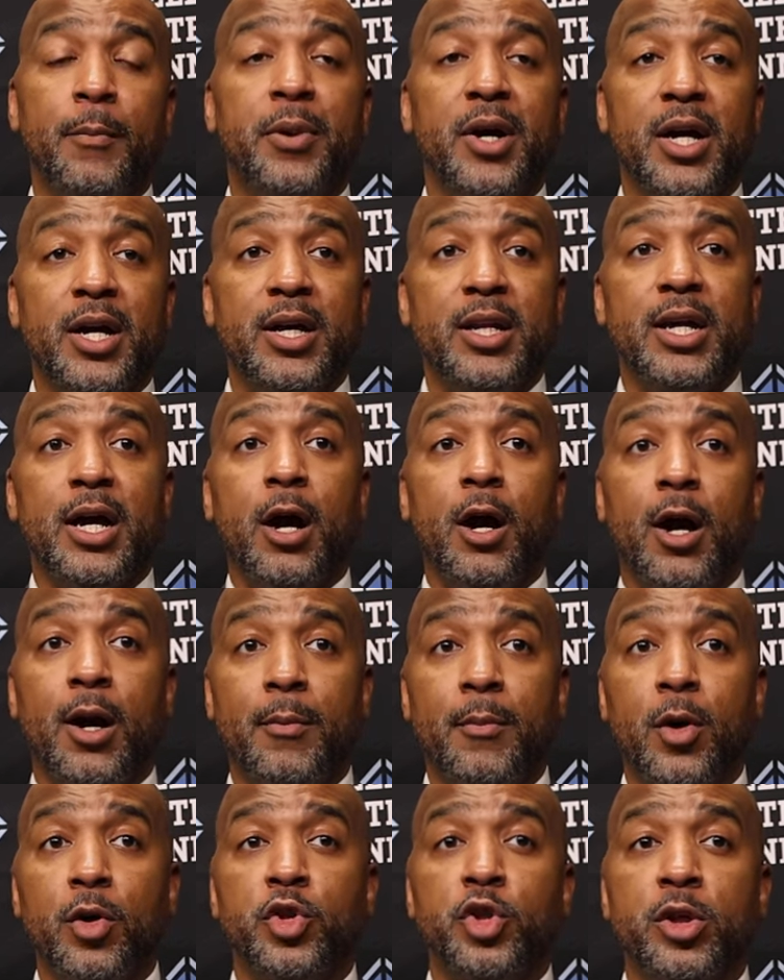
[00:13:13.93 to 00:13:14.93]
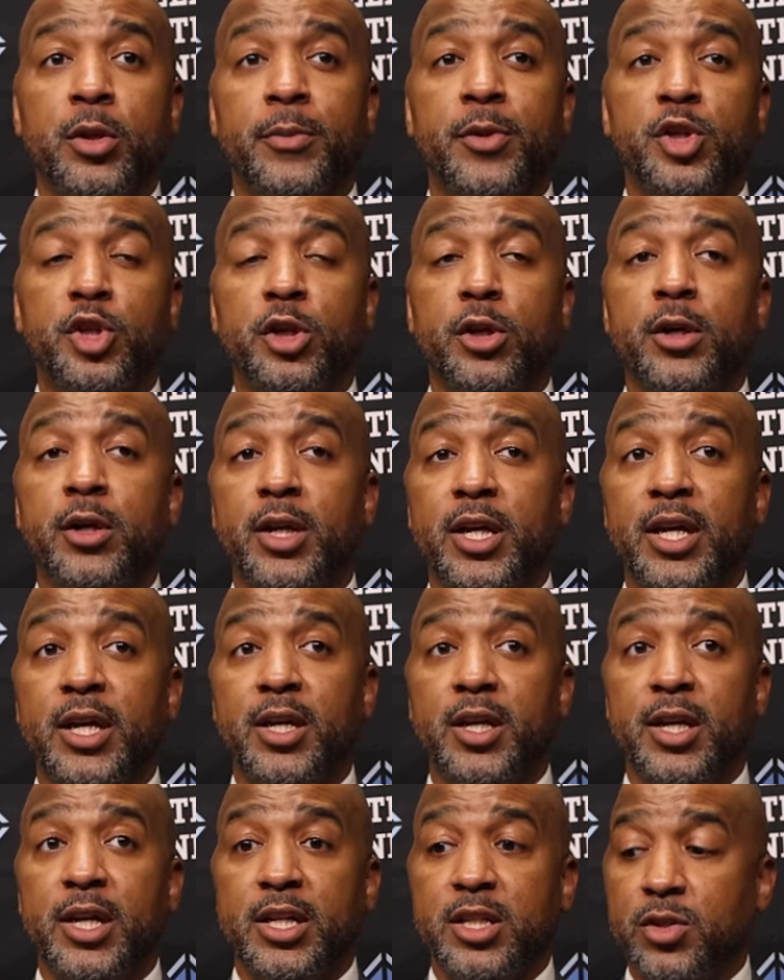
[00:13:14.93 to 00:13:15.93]
But our emotional
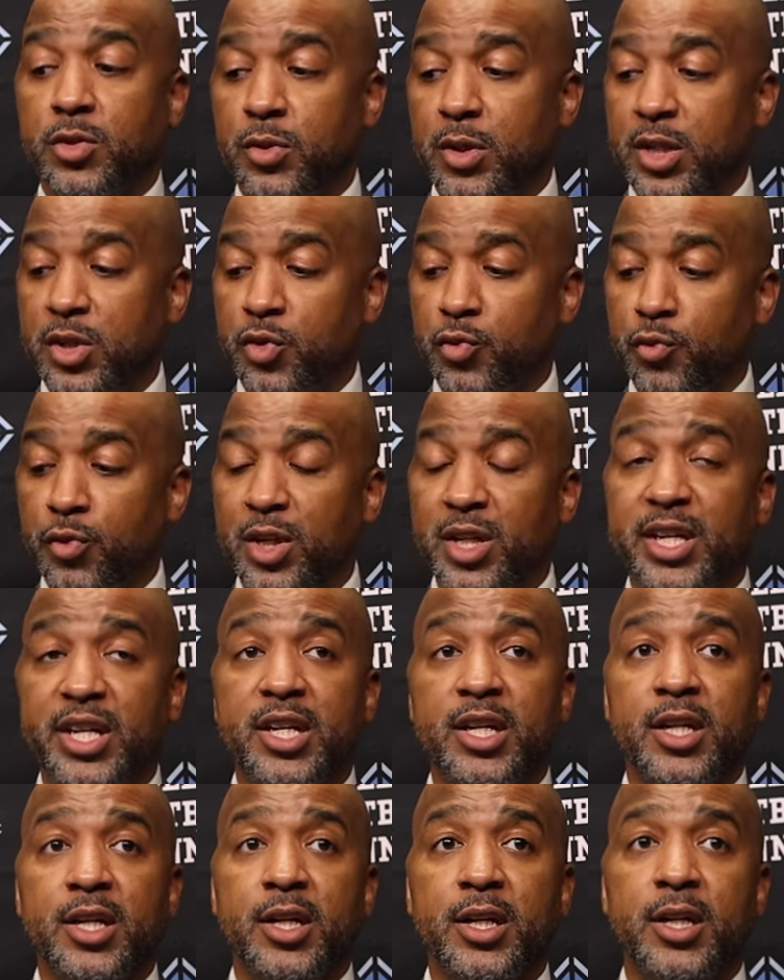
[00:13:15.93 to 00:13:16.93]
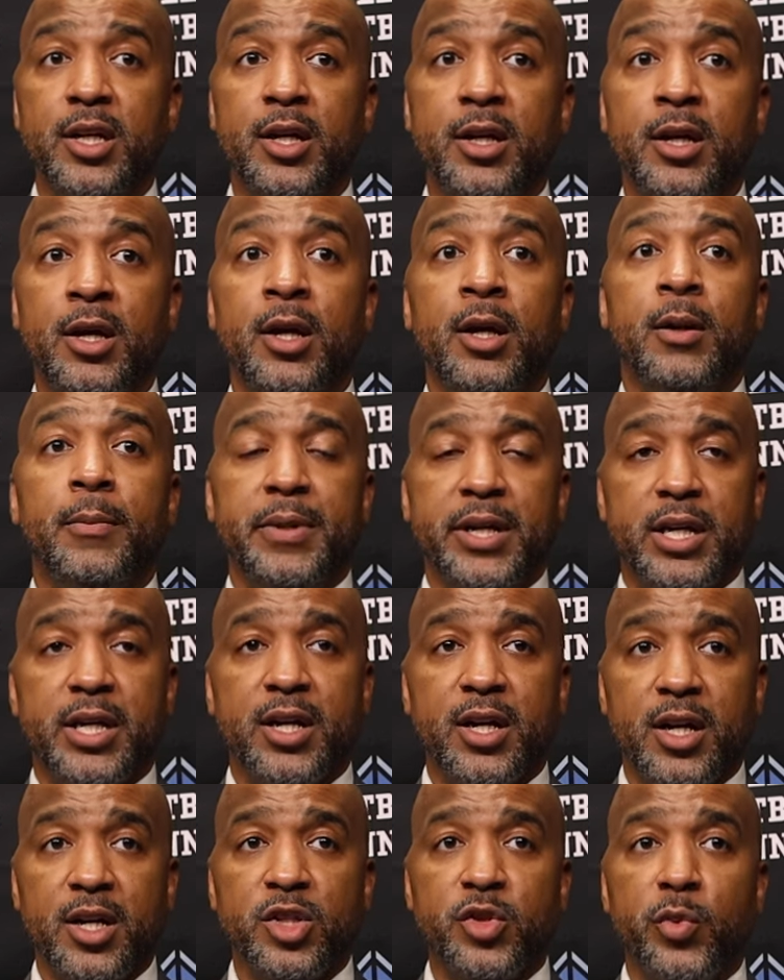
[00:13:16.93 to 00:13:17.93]
maturity is really good
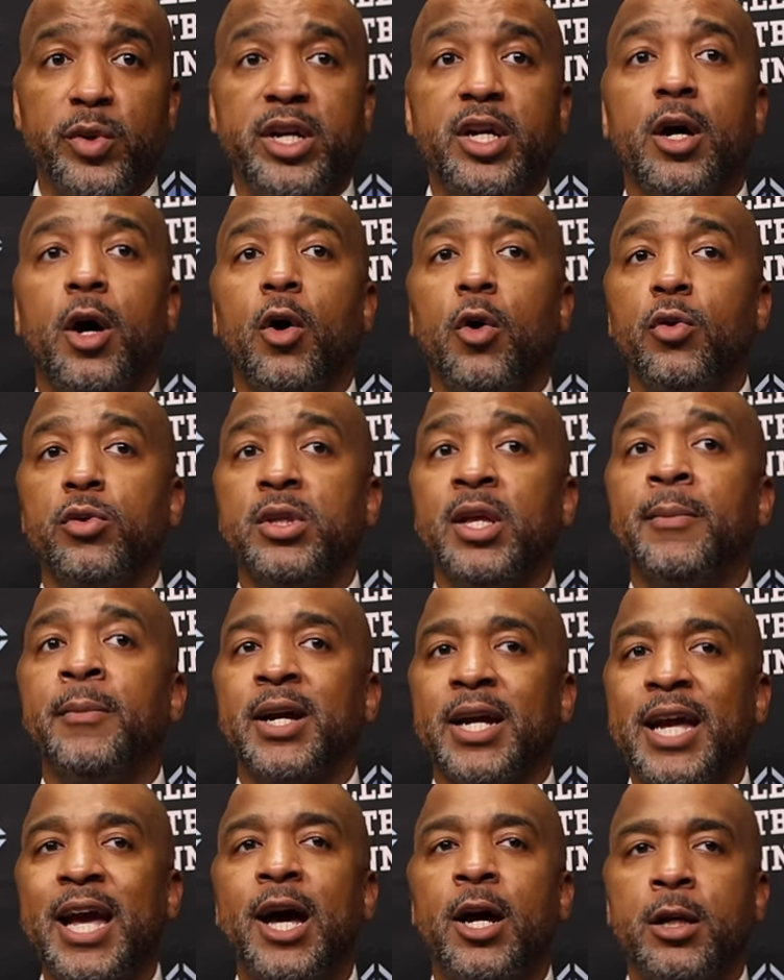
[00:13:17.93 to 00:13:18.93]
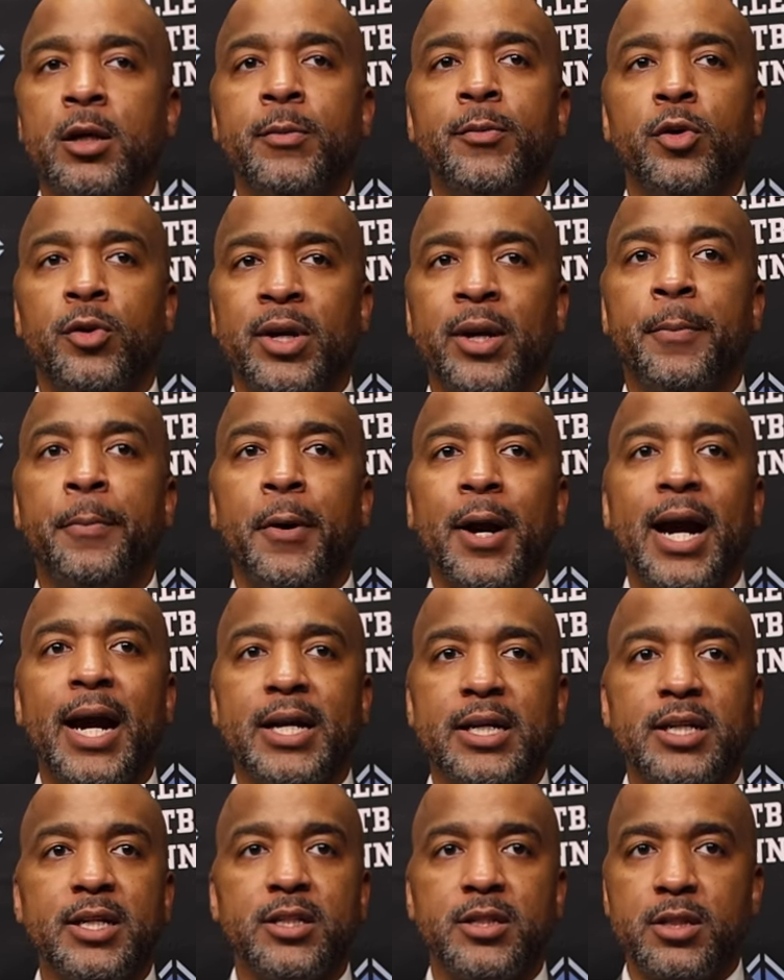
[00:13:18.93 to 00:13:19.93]
because we hold them accountable in
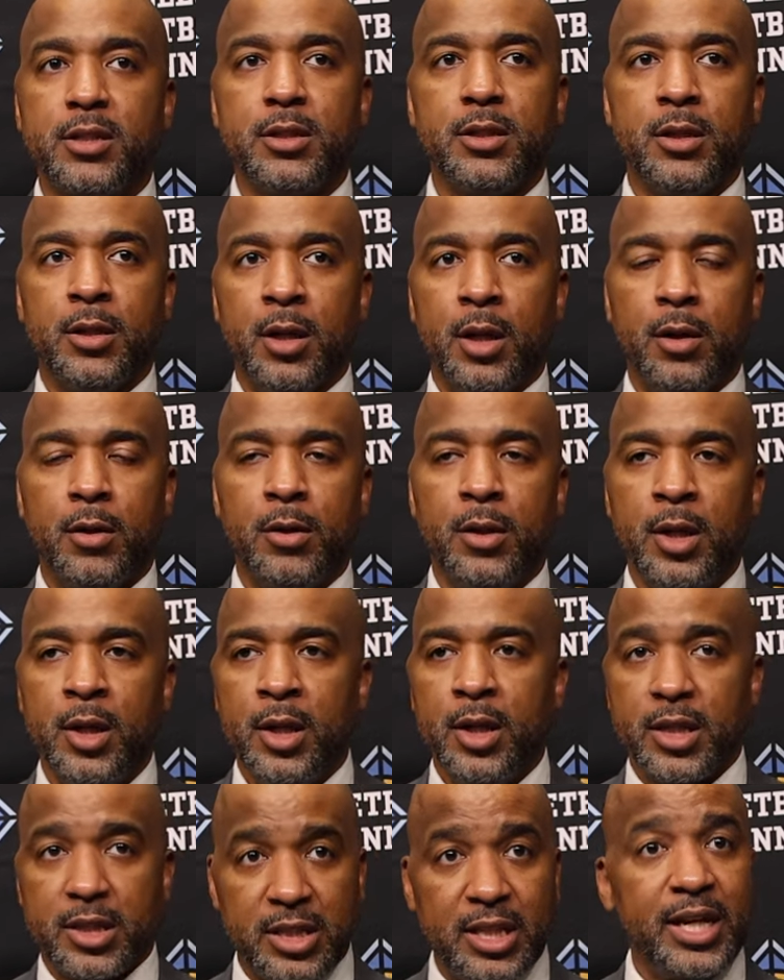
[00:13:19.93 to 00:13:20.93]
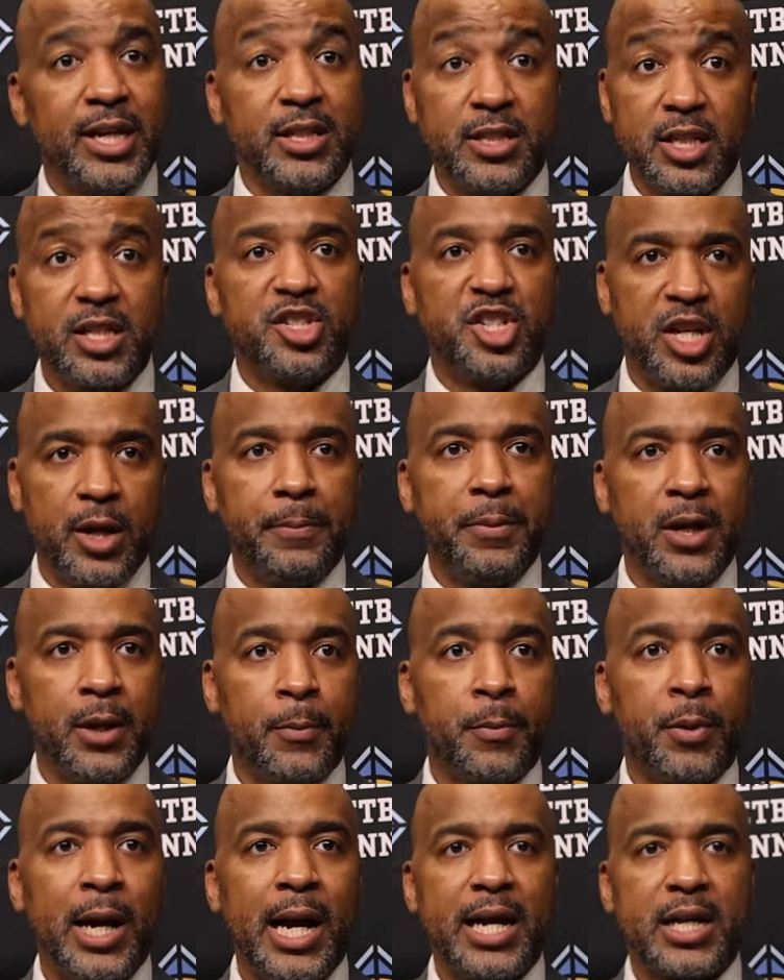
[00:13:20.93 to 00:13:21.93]
practice, you know, because things get chippy
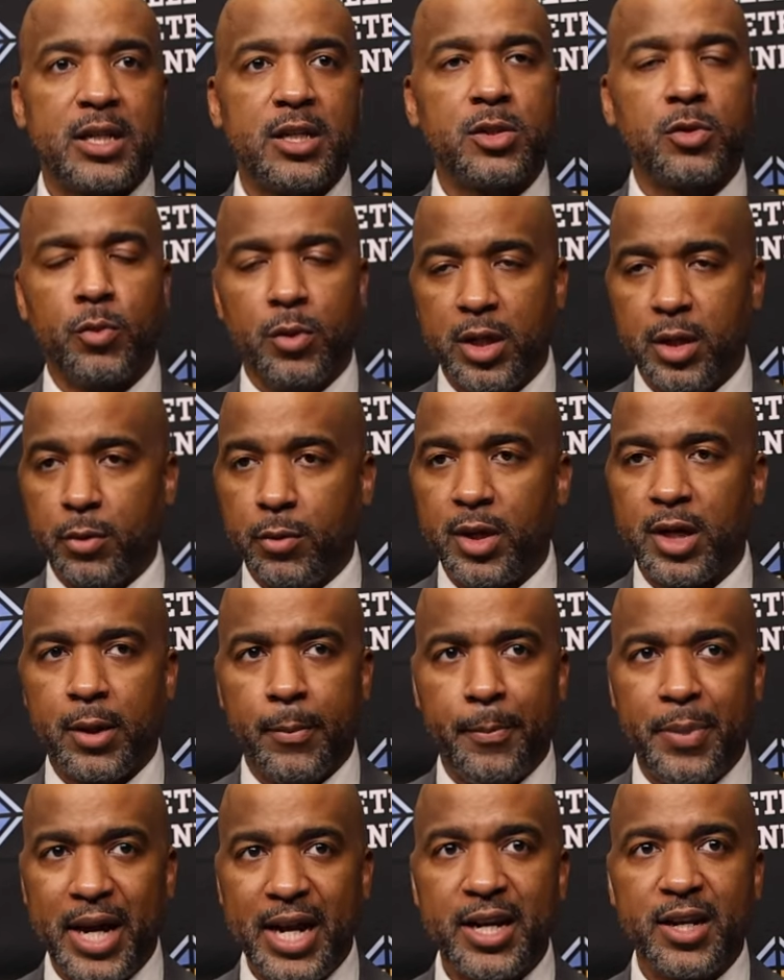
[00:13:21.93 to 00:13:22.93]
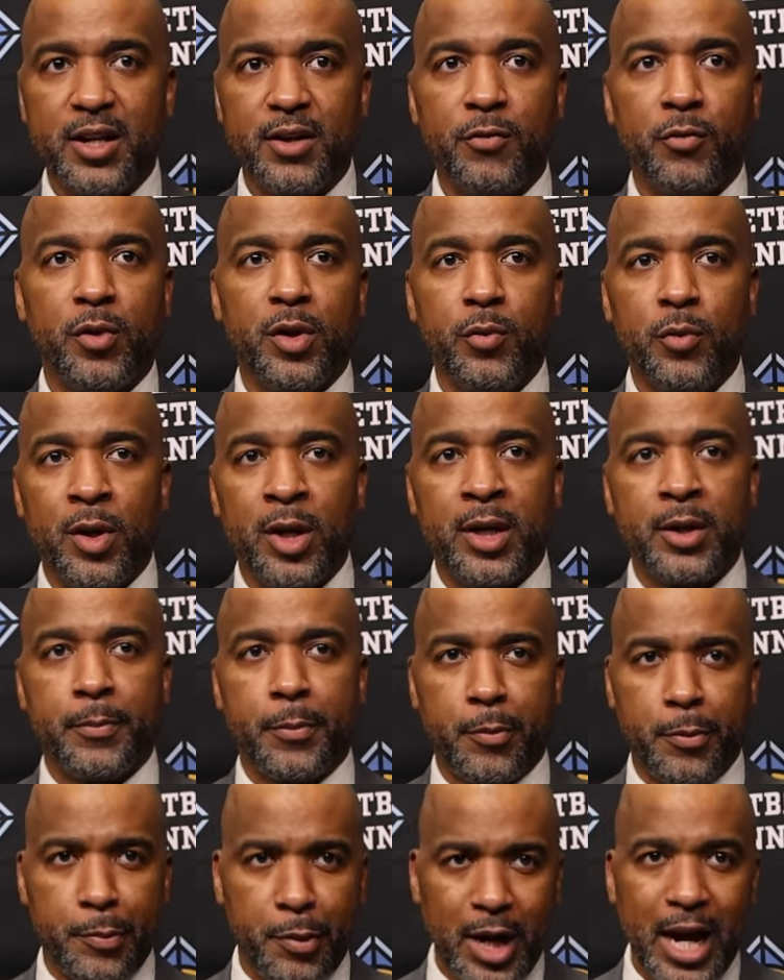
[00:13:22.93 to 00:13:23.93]
in practice. We're competitive. We want
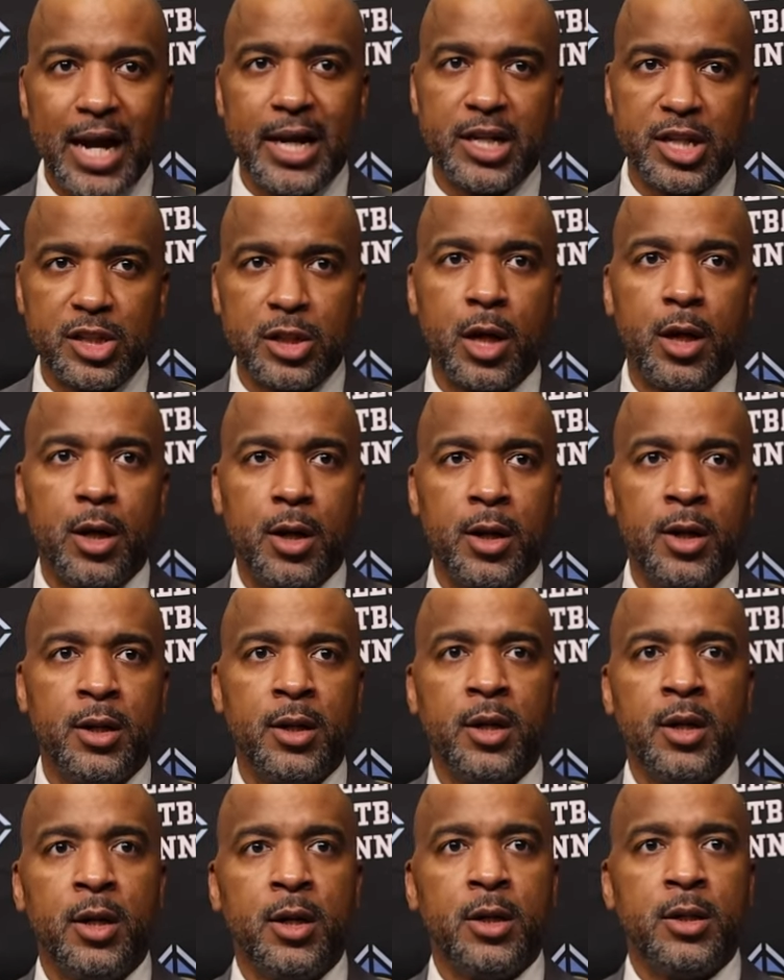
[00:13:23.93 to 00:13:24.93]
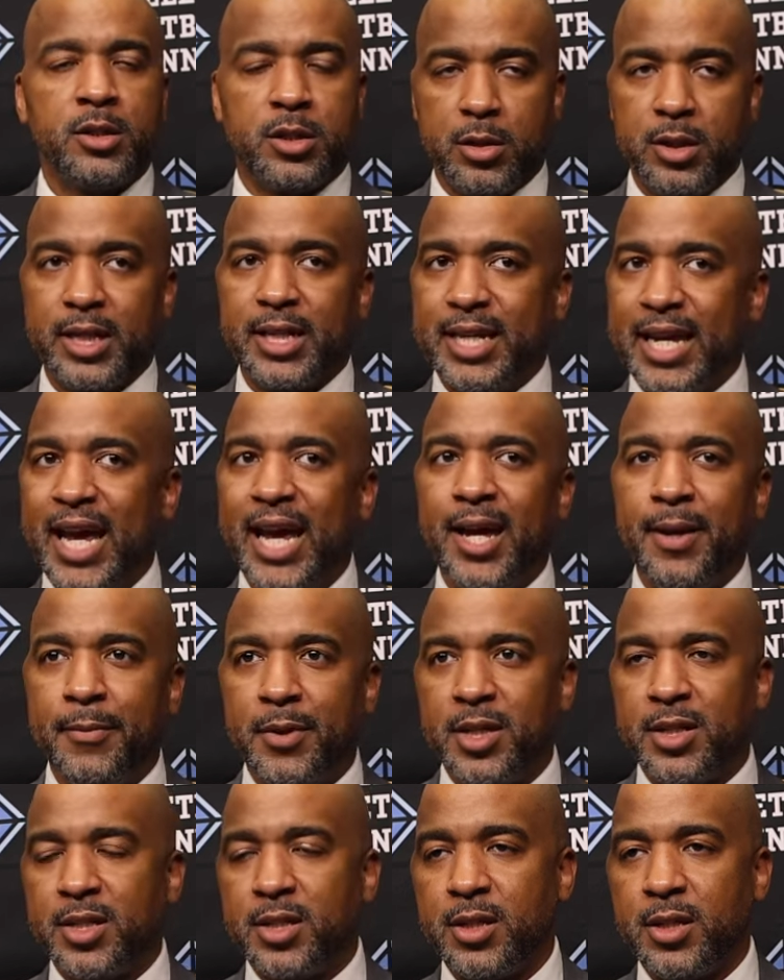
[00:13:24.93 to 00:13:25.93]
practice hard. So the
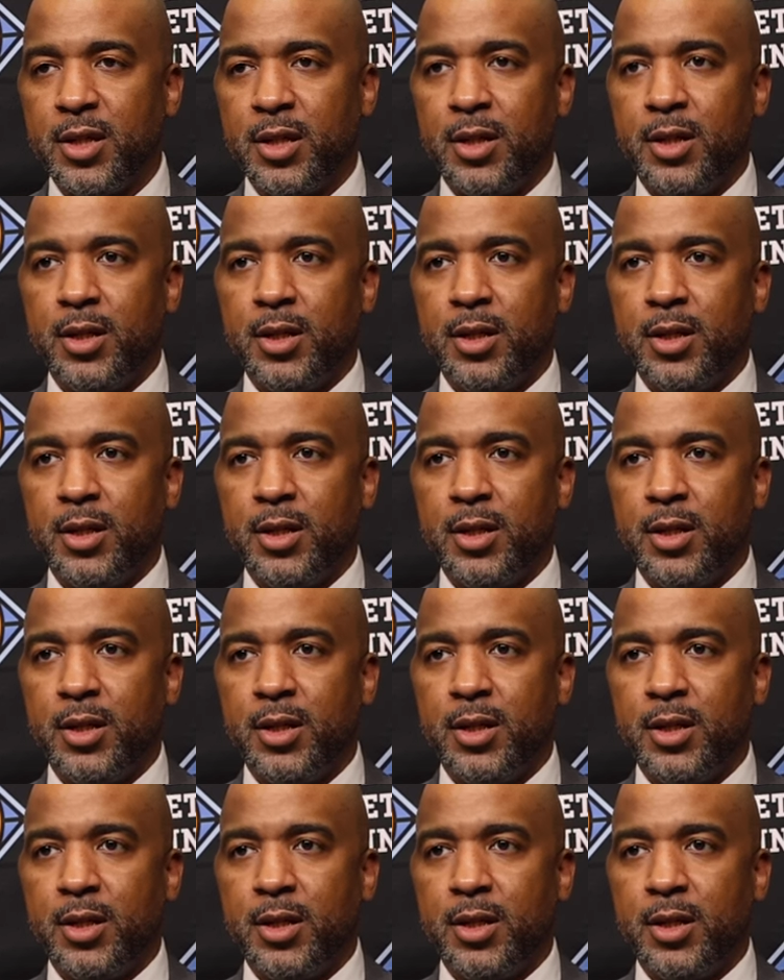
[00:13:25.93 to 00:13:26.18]
game is